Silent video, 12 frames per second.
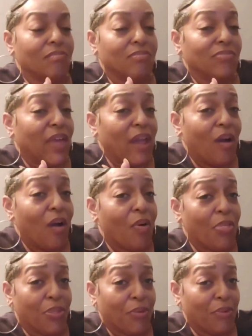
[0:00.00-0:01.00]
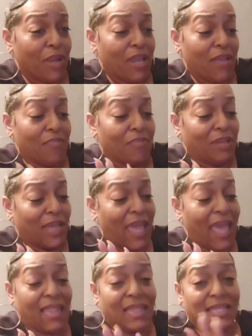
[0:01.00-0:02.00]
they all three really
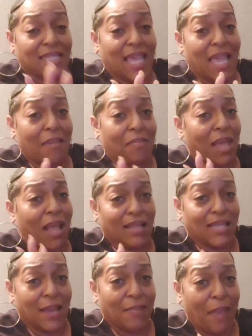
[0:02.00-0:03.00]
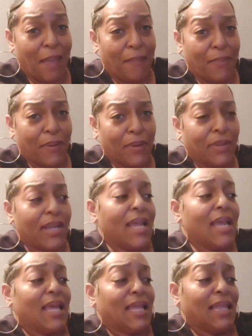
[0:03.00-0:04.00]
had the same contact paper.
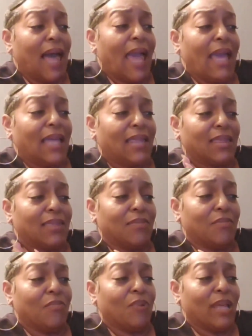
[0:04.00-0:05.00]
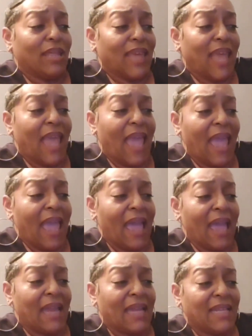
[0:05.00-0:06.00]
Like what they
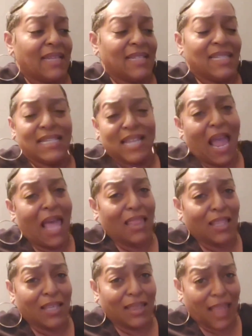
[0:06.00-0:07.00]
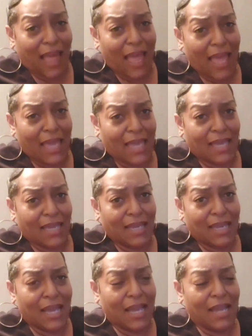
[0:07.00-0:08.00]
had did not look like,
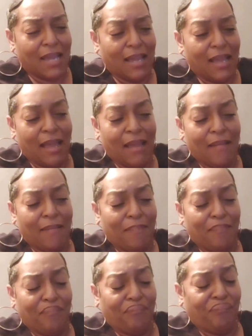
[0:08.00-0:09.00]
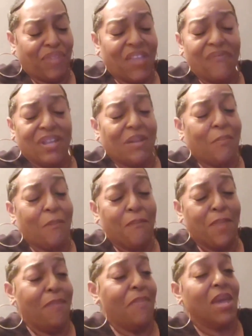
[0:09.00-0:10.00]
um,
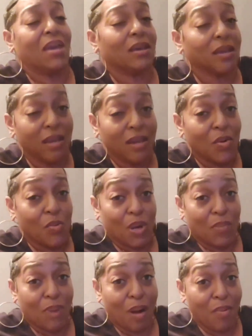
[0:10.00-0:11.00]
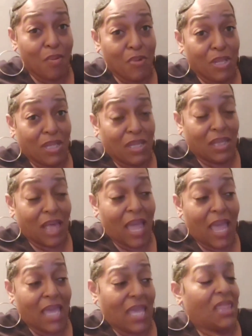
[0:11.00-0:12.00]
even mimic what marble would look
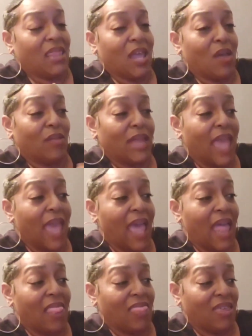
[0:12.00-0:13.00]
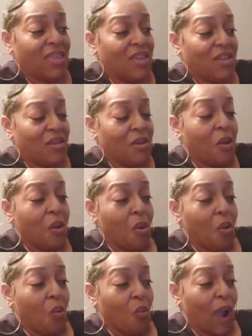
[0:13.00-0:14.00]
like, and they only had the
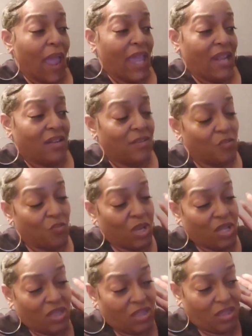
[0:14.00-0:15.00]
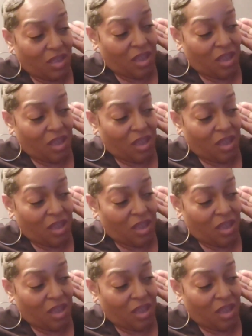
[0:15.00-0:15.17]
white with,